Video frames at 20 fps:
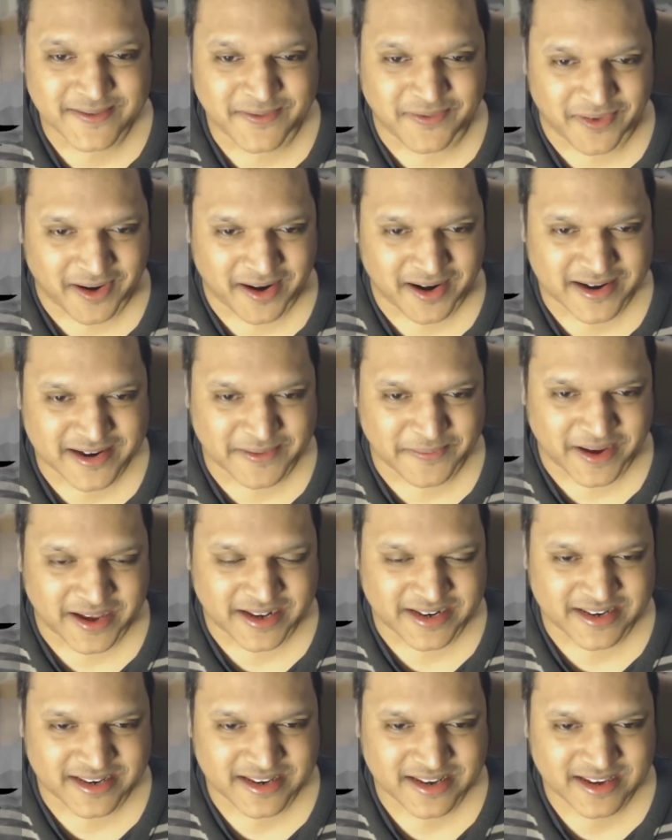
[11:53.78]
Fuck,
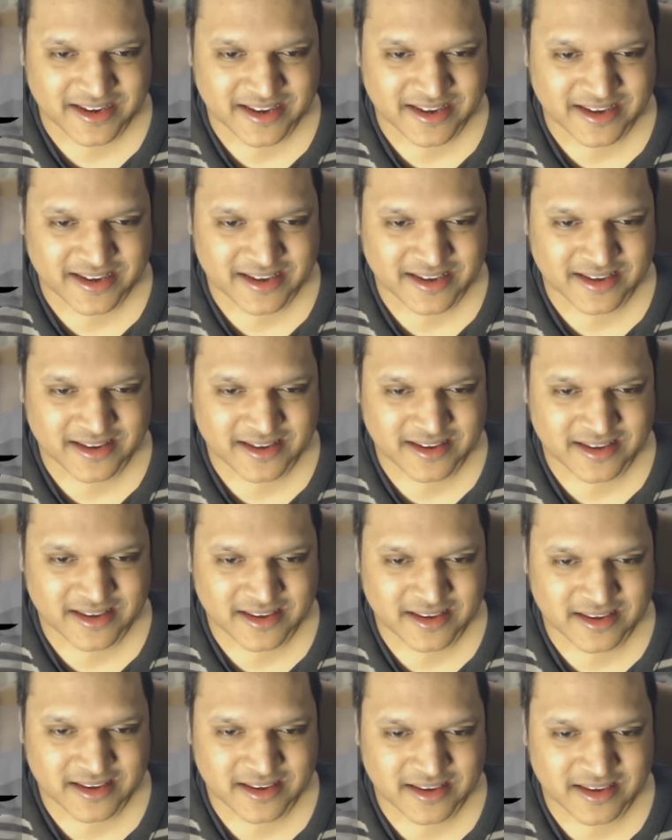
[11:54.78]
man.
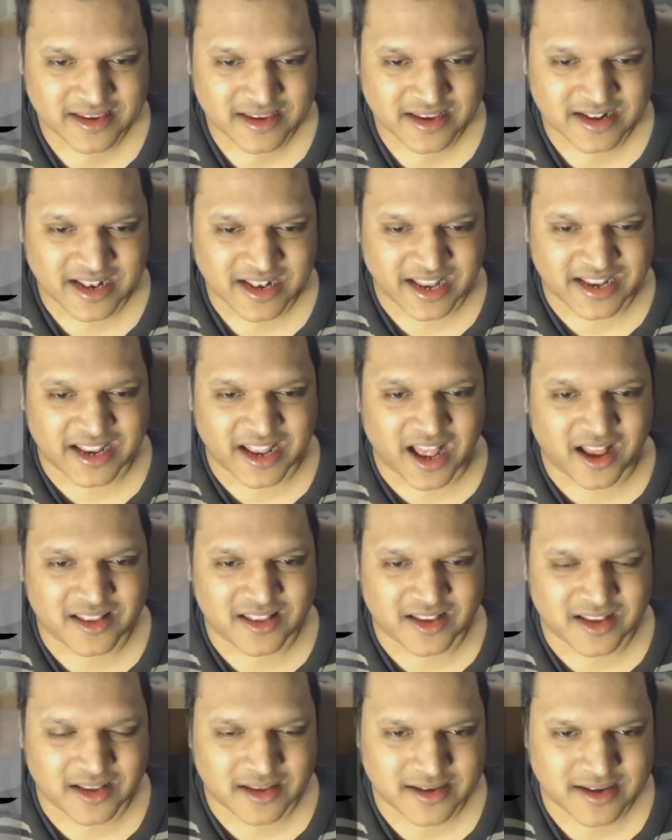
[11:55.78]
Like,
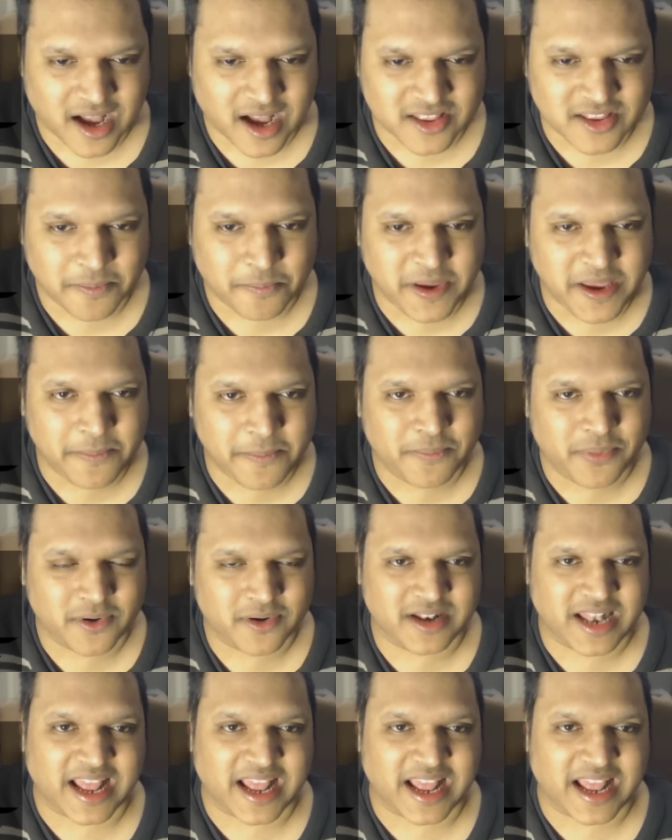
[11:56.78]
are the people...